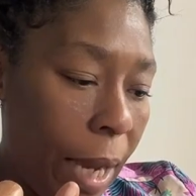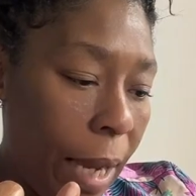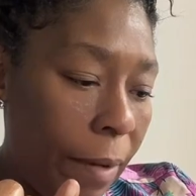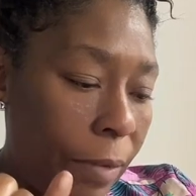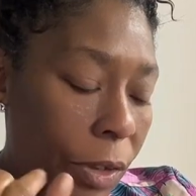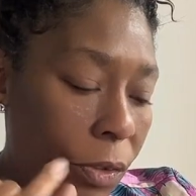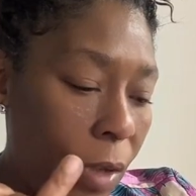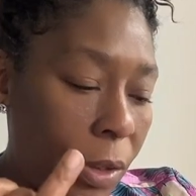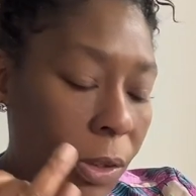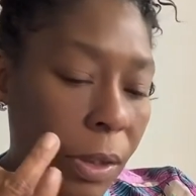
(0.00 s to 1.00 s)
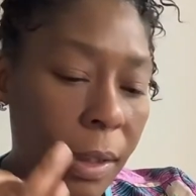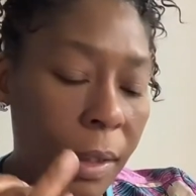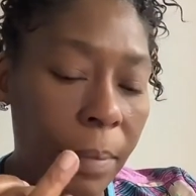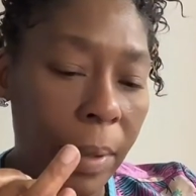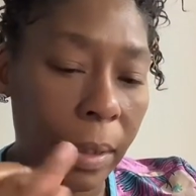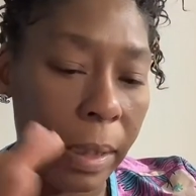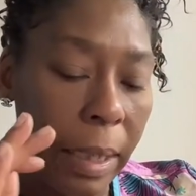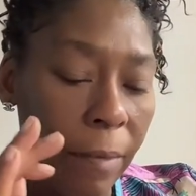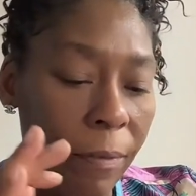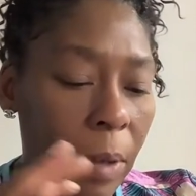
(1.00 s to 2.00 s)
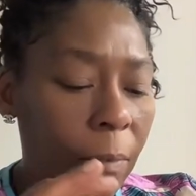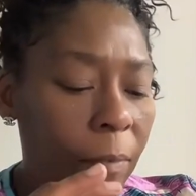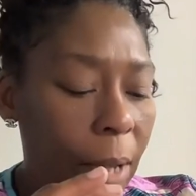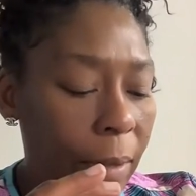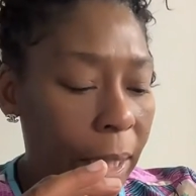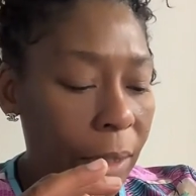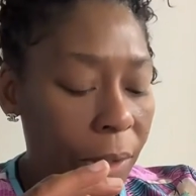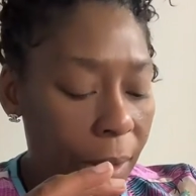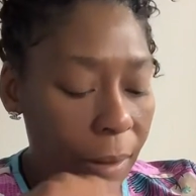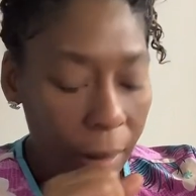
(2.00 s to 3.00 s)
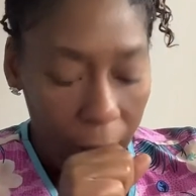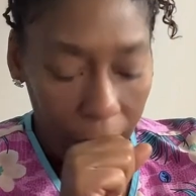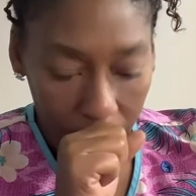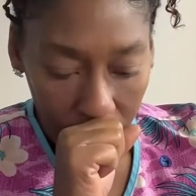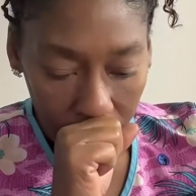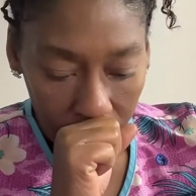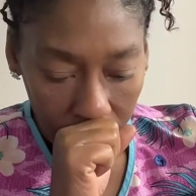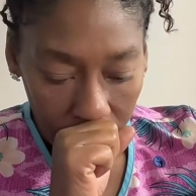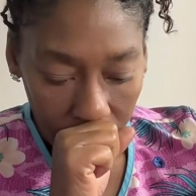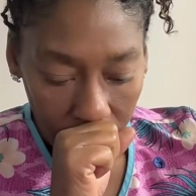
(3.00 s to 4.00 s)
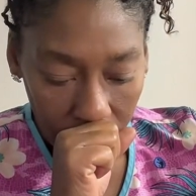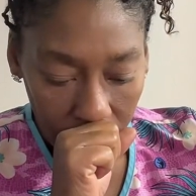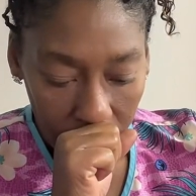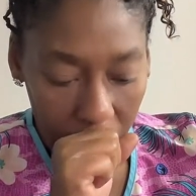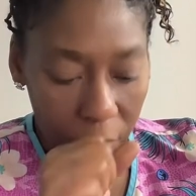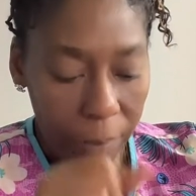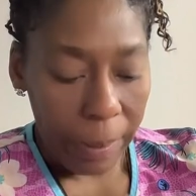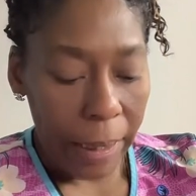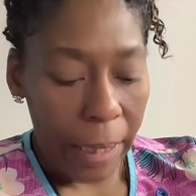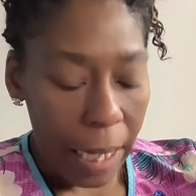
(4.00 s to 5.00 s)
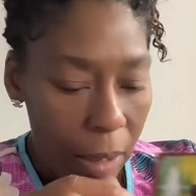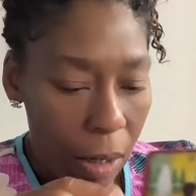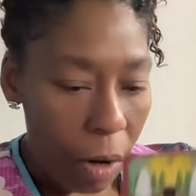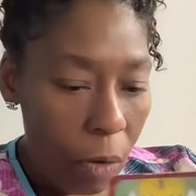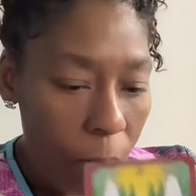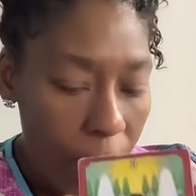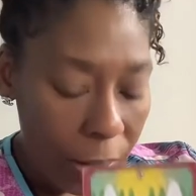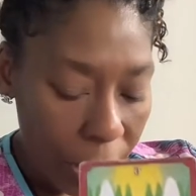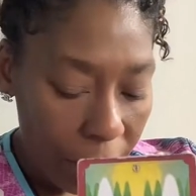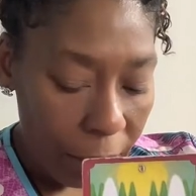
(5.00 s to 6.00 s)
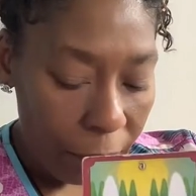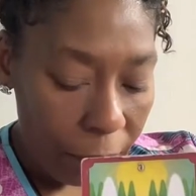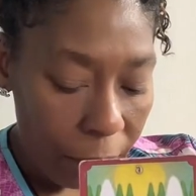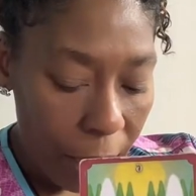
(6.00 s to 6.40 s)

life, the structure, the stability, a firm foundation. And a whole bunch of